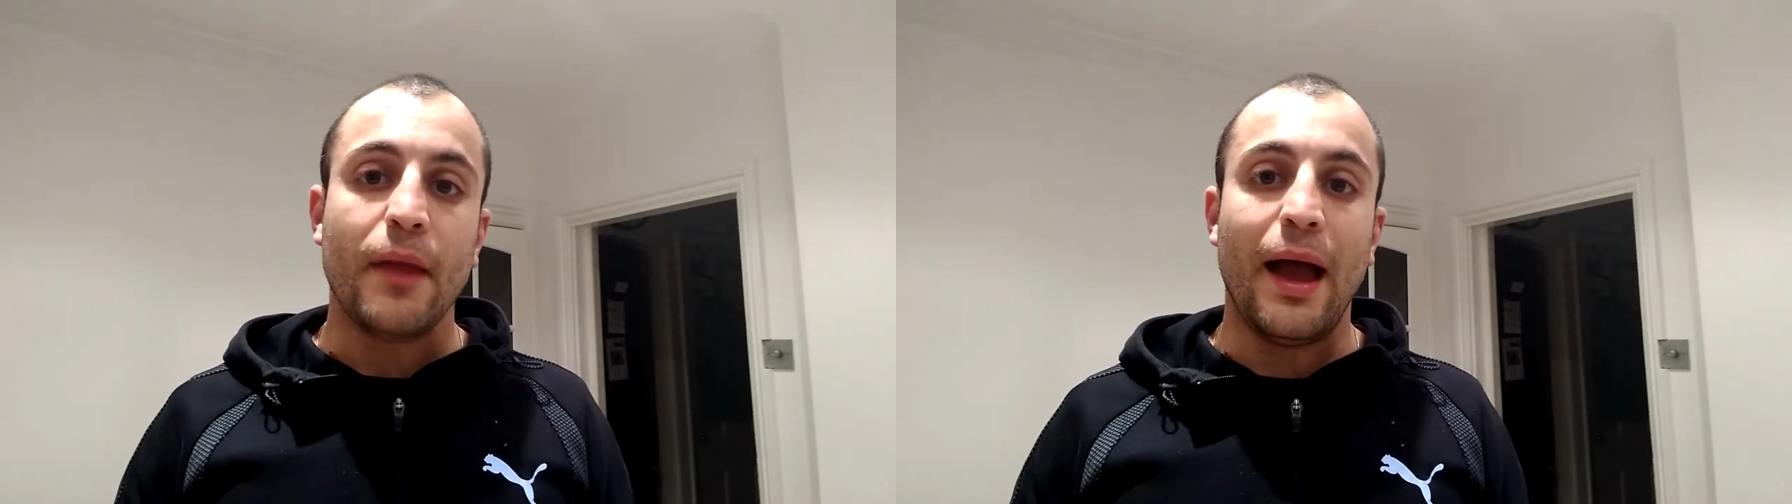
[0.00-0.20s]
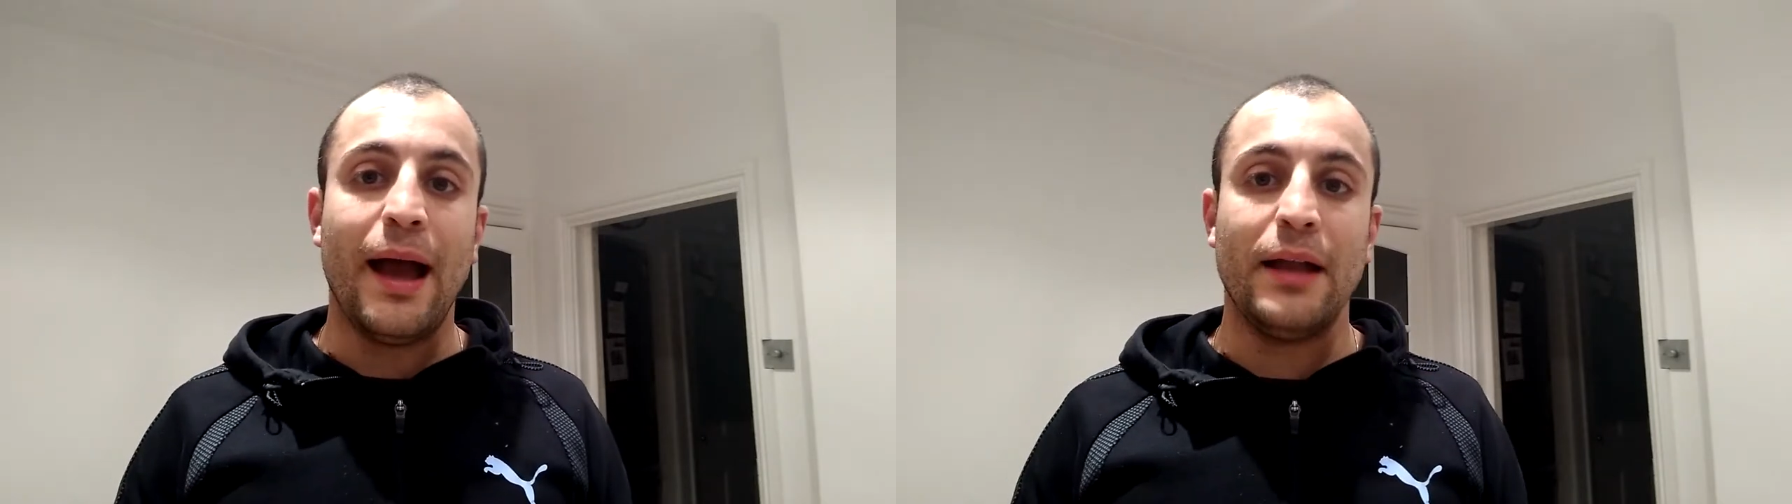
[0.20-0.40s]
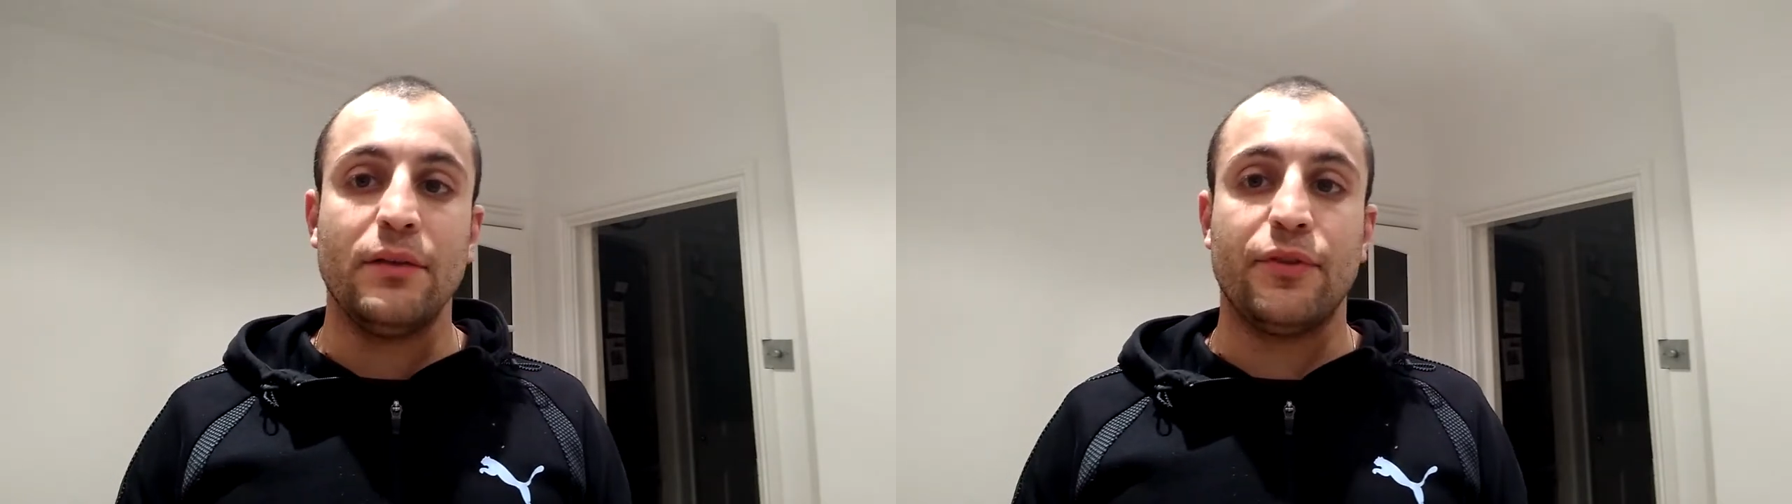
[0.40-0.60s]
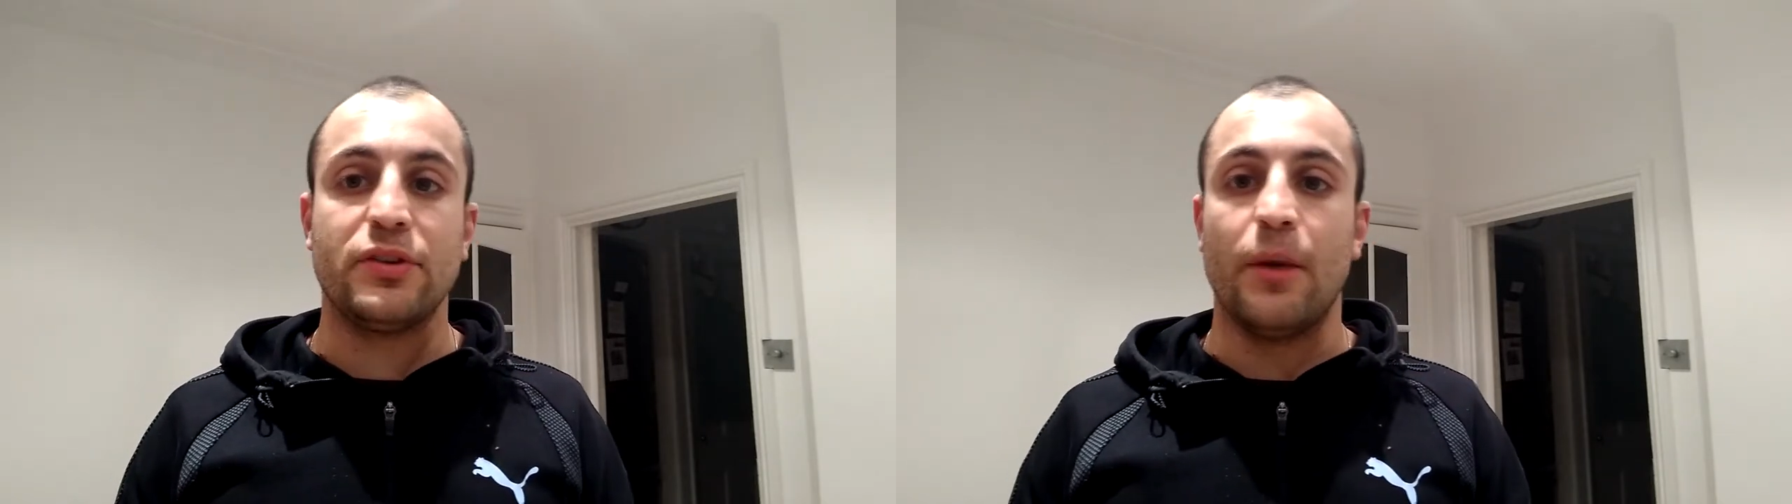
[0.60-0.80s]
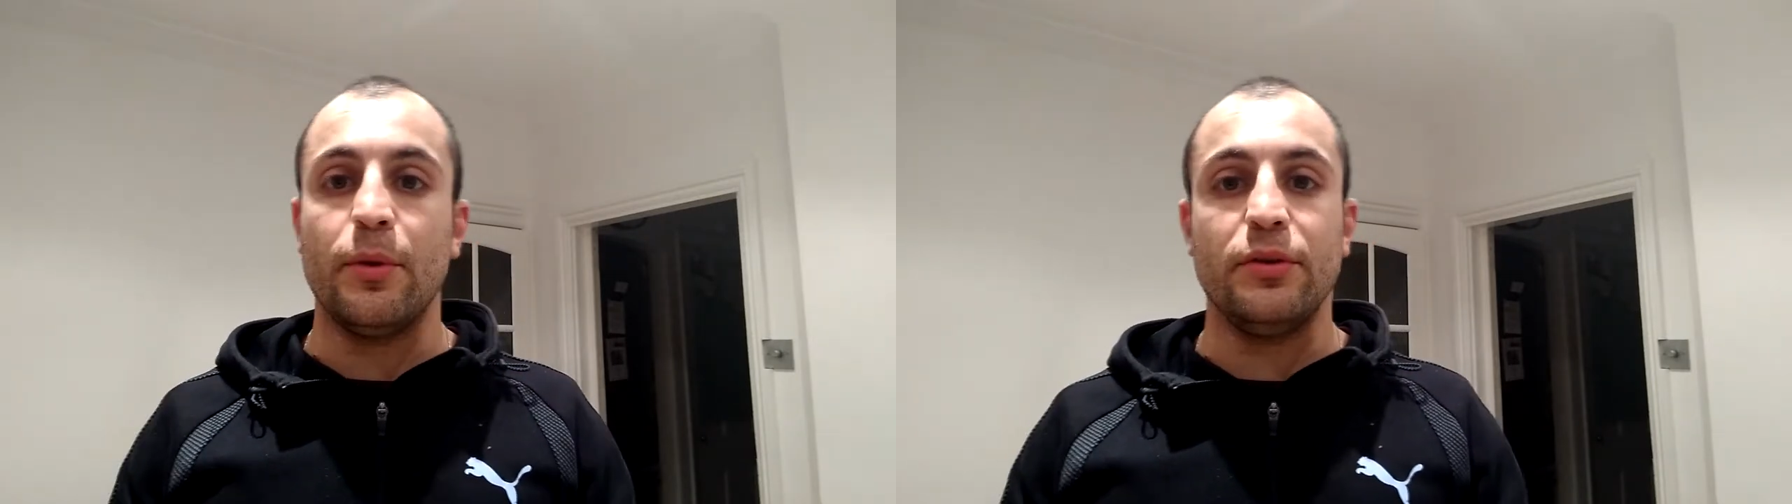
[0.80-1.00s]
And for
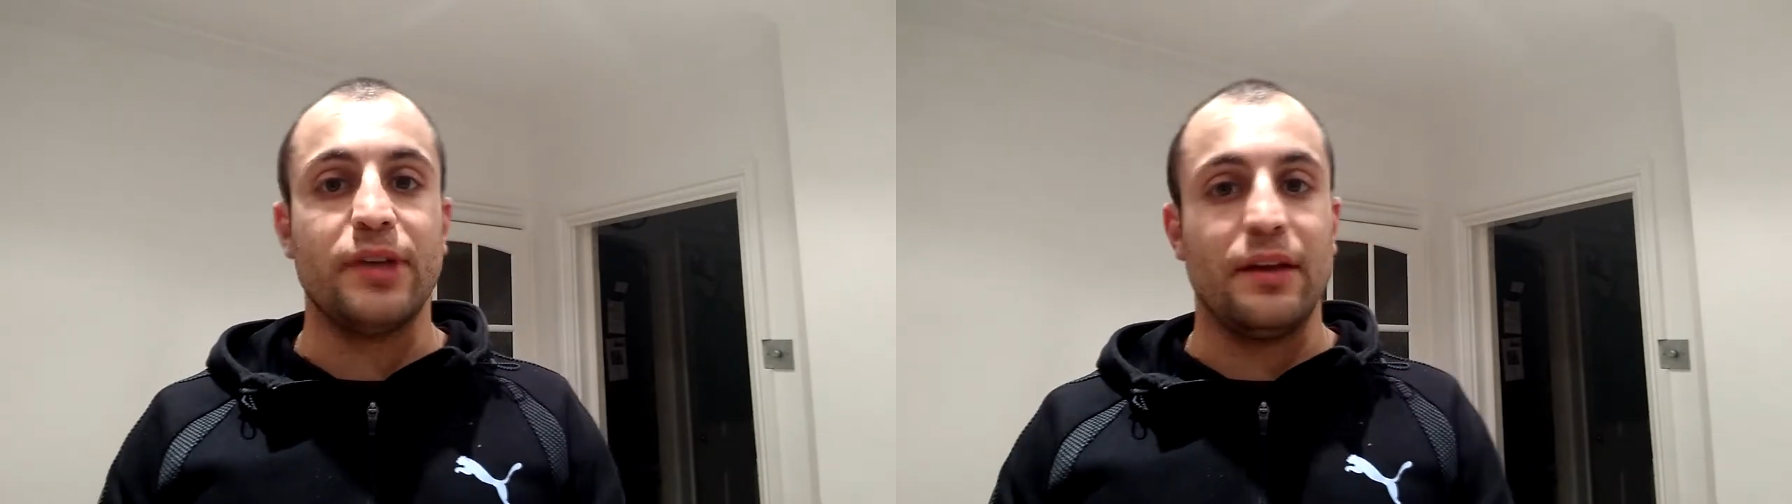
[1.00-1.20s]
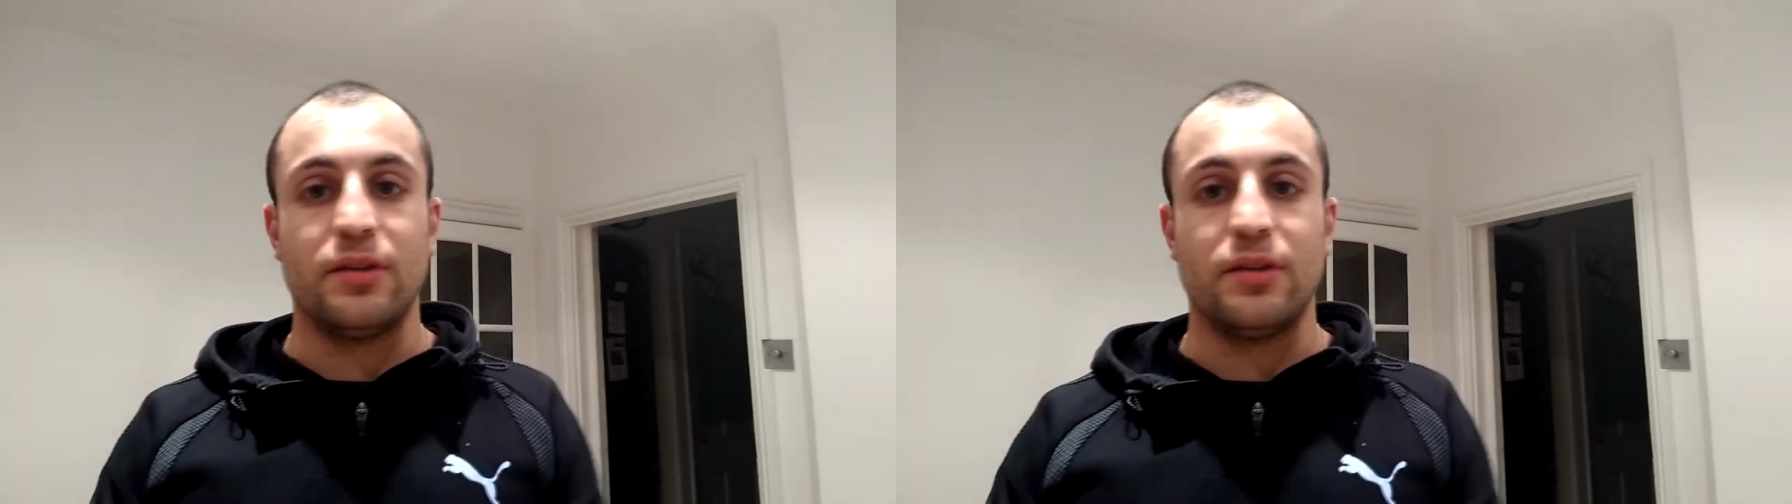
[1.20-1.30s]
someone who takes